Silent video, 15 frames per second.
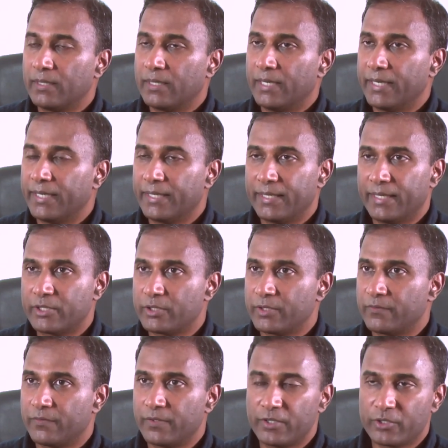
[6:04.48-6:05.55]
I had
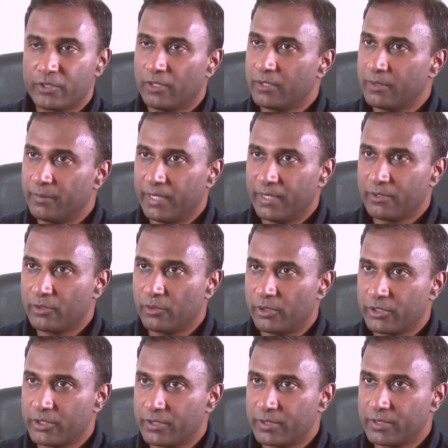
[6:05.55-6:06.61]
actually finished all the math
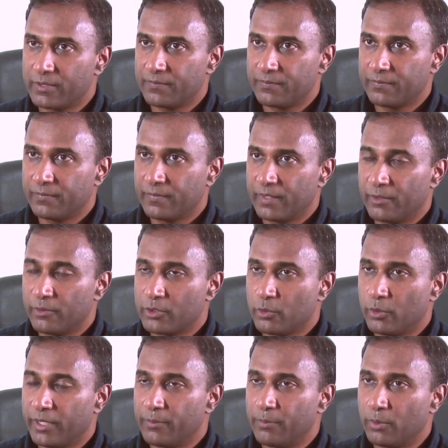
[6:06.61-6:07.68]
courses and was
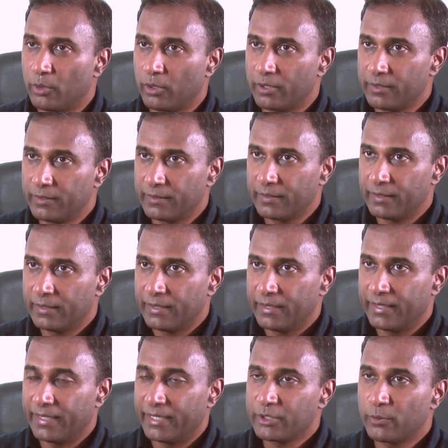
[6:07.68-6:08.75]
quite bored
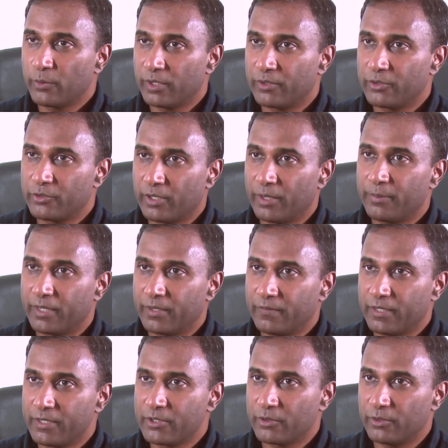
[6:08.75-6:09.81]
and actually wanted to drop out of
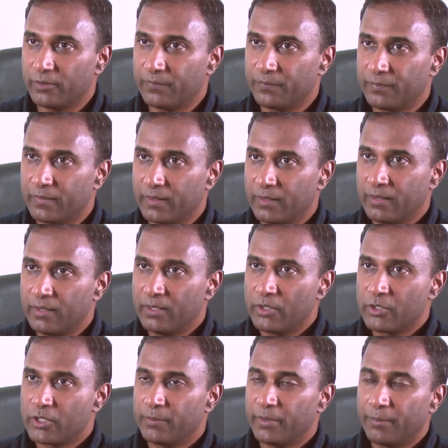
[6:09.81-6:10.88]
high school.
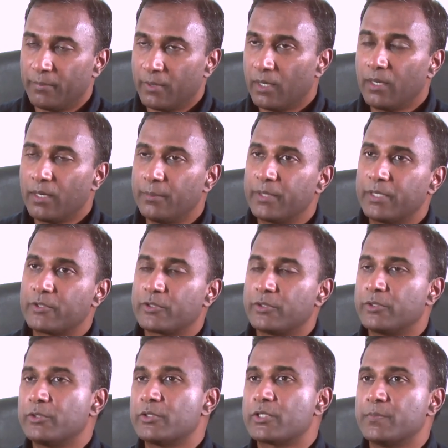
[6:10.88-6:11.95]
So my mom
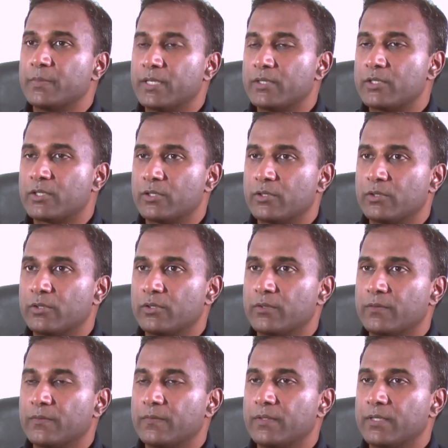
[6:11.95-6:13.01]
introduced me to
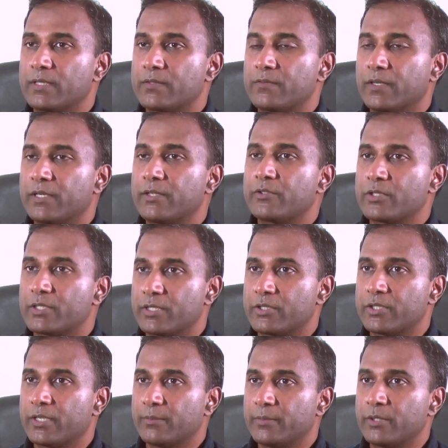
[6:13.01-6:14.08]
this very interesting
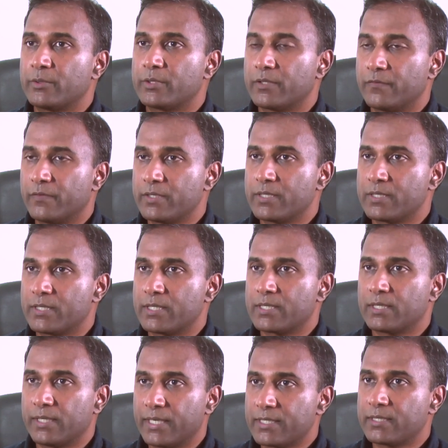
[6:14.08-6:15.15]
gentleman who was a
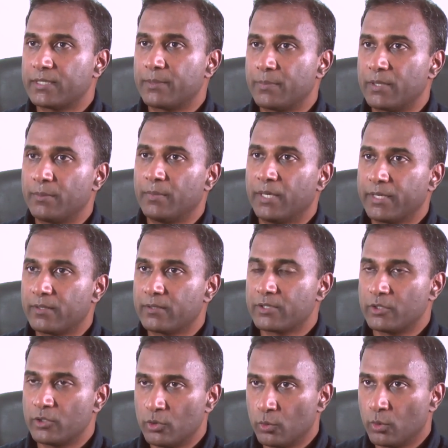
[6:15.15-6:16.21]
physicist, Leslie P.
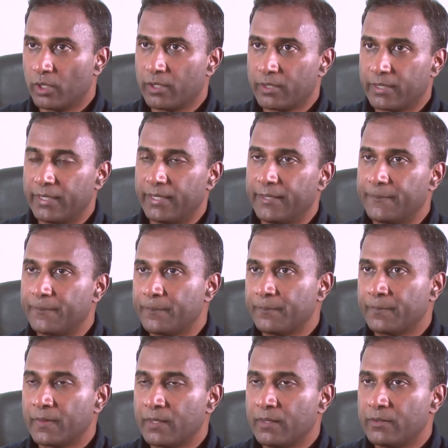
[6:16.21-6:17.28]
Michelson, who worked
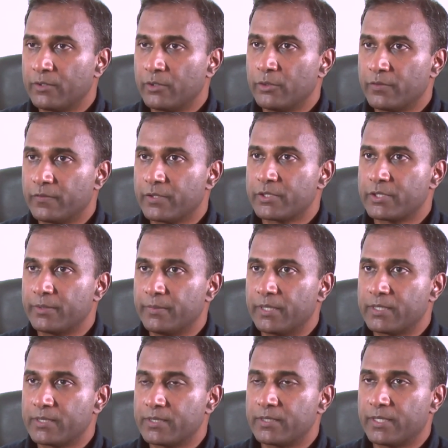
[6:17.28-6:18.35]
at the University of
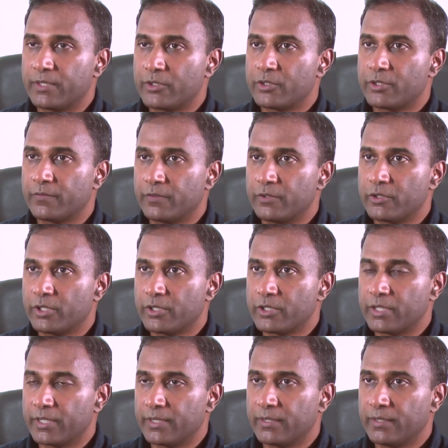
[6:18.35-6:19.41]
Medicine Dentistry of New
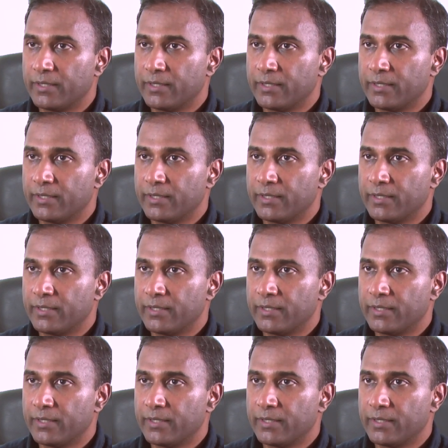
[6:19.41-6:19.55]
Jersey,